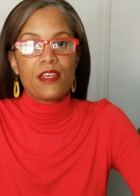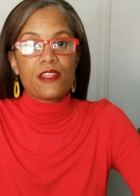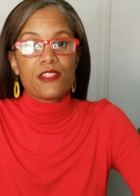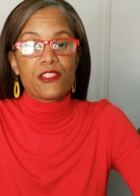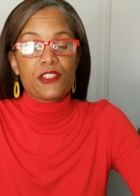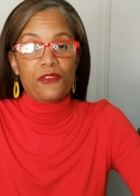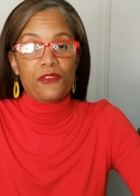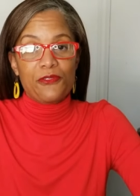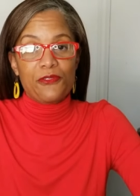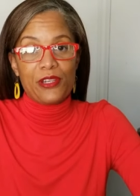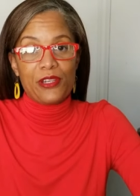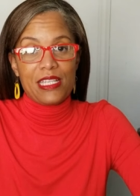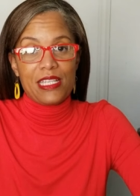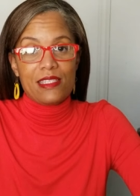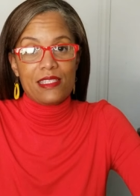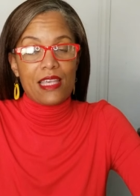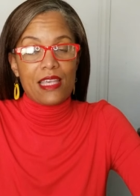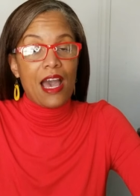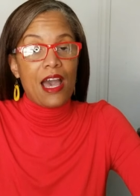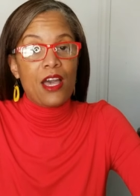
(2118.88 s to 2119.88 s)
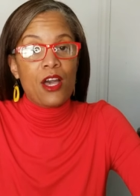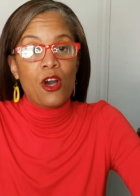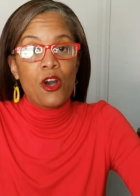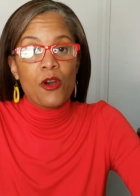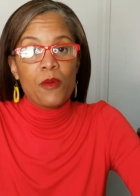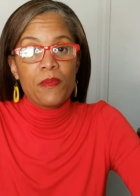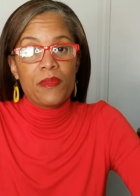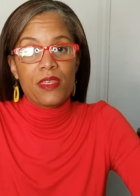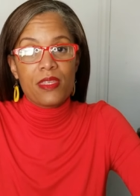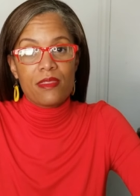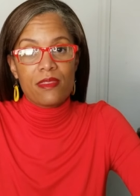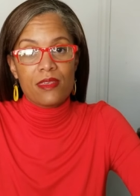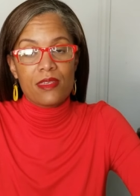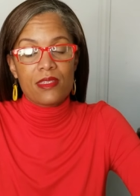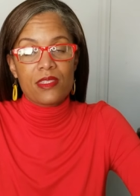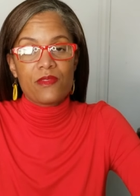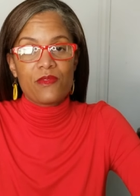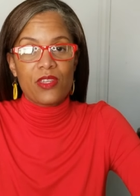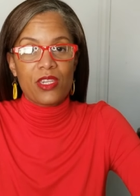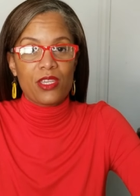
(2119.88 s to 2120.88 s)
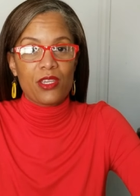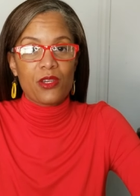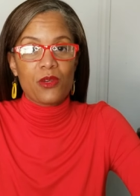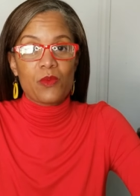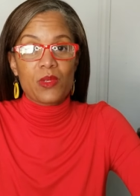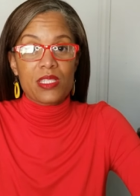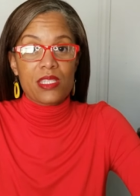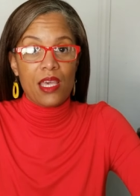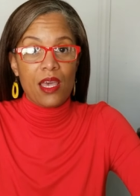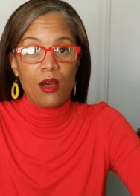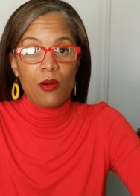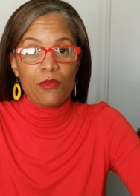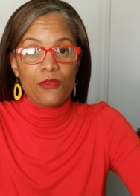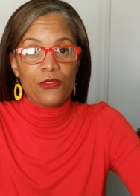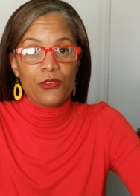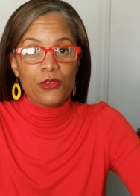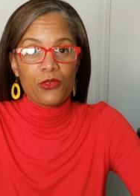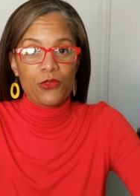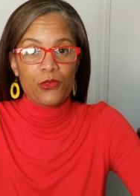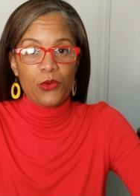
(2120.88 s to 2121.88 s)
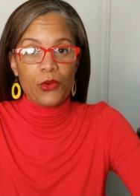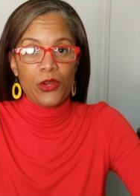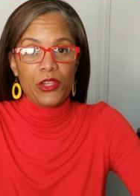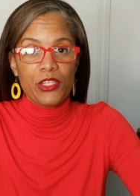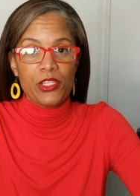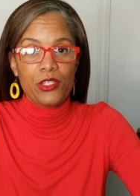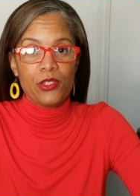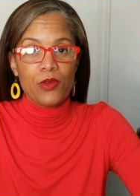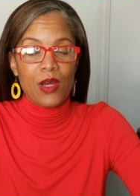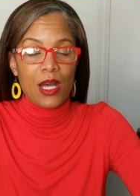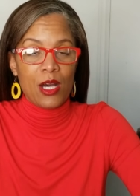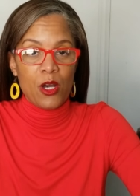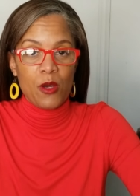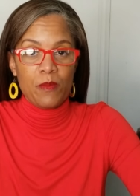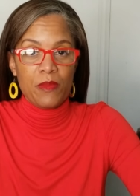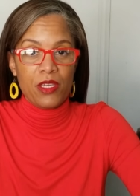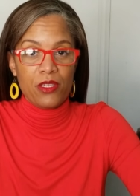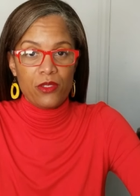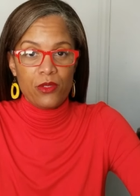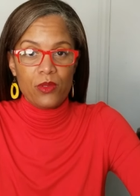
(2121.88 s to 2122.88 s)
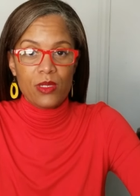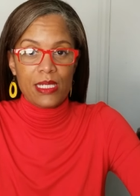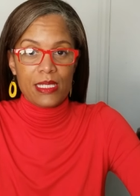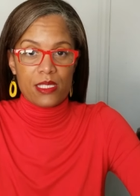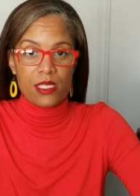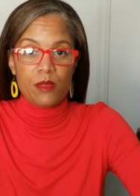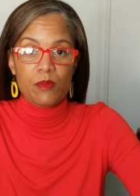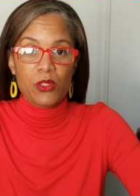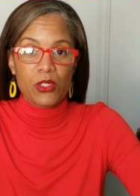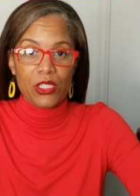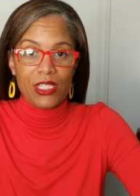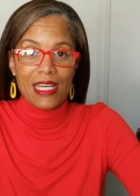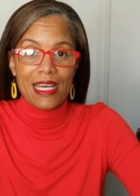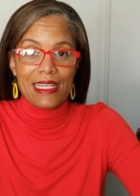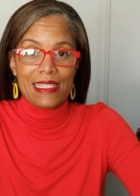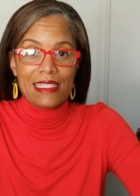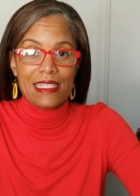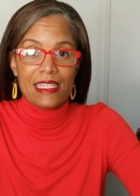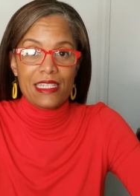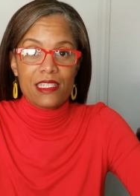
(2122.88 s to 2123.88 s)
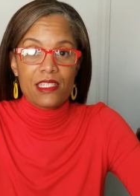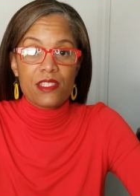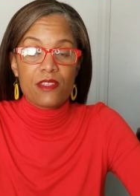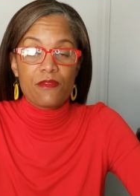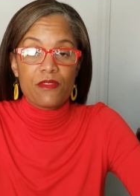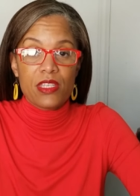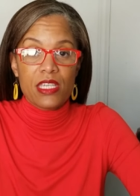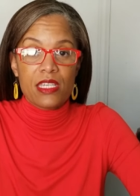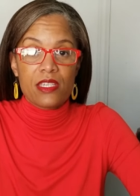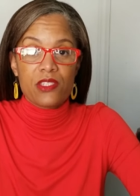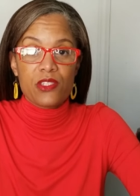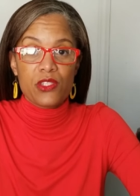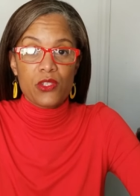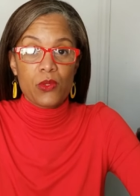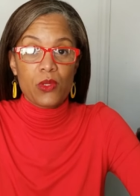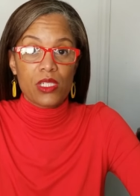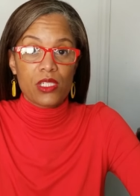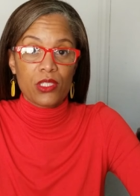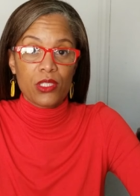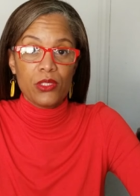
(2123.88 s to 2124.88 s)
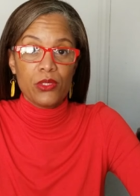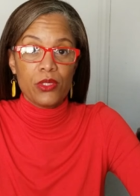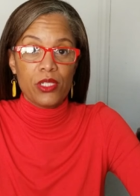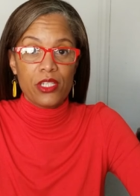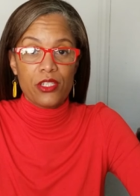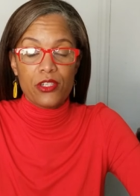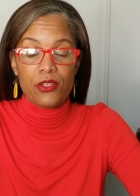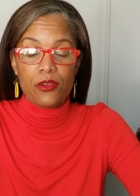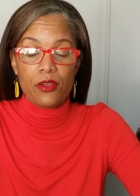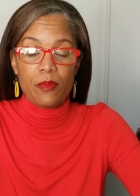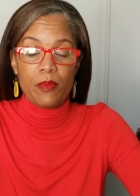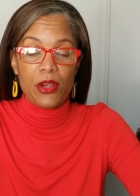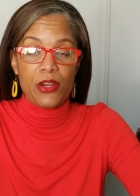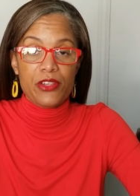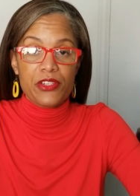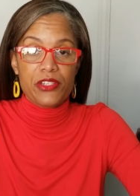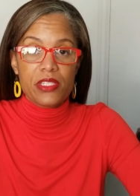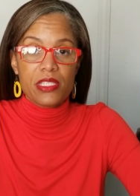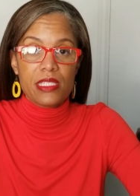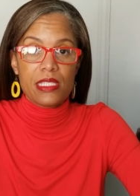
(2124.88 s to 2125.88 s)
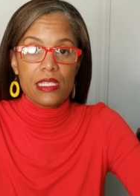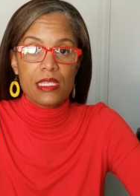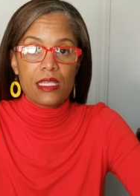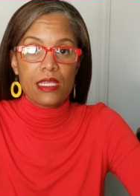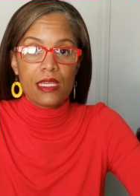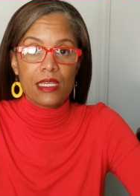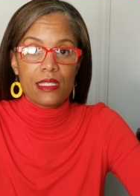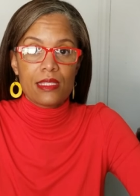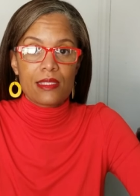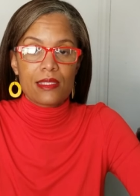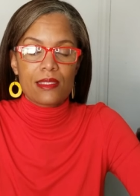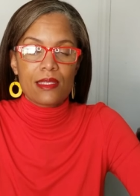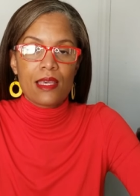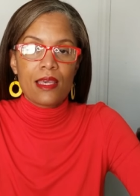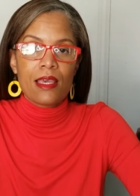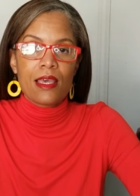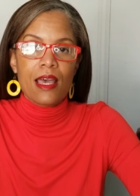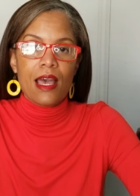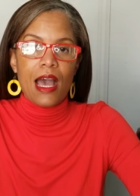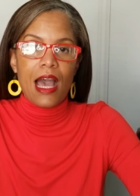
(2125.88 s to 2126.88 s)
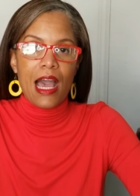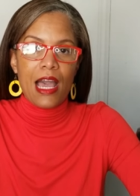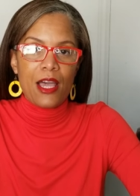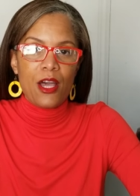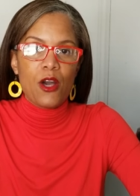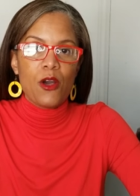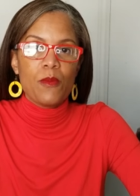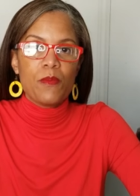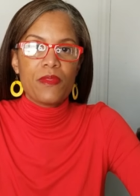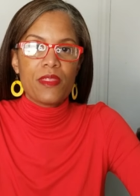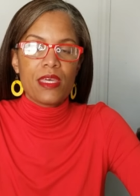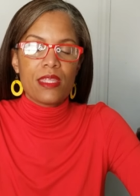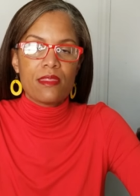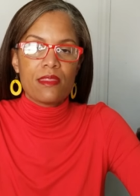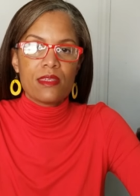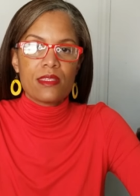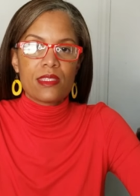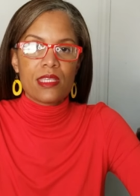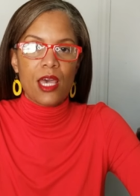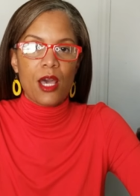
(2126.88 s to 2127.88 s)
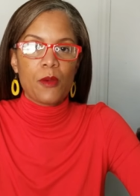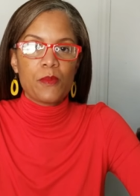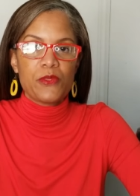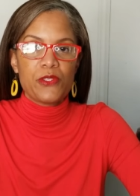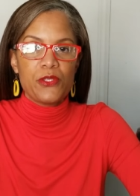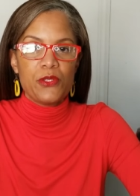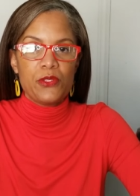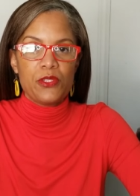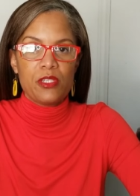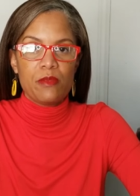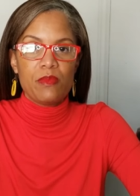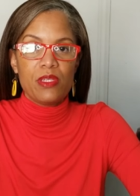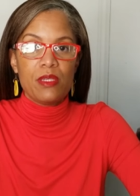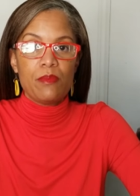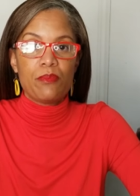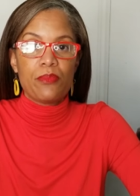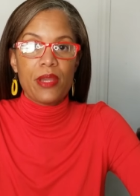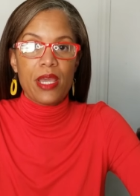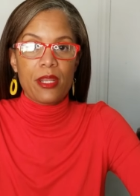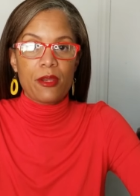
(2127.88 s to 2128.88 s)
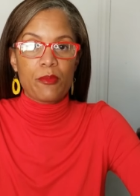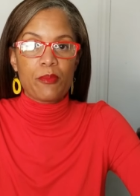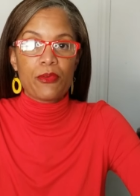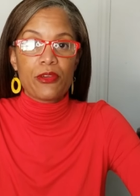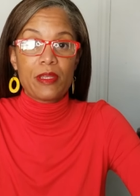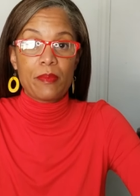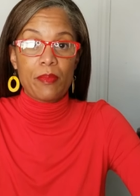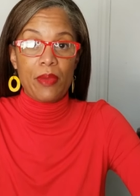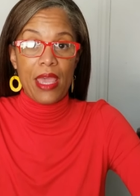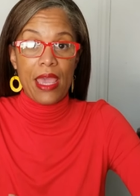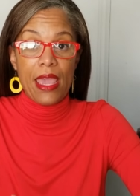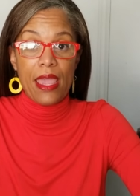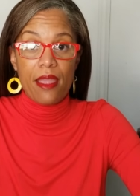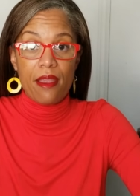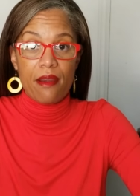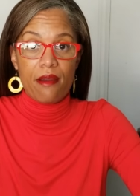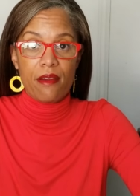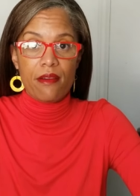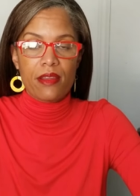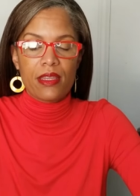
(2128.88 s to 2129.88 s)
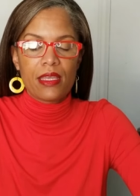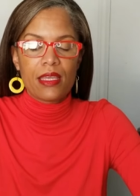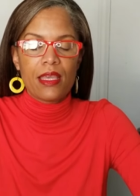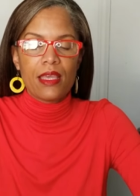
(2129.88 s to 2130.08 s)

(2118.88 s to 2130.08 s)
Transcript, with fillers: So friends, I hope that this video was helpful for you. I hope that you got some good ideas of things to include in your emergency kits. I hope that this helps you to be better prepared.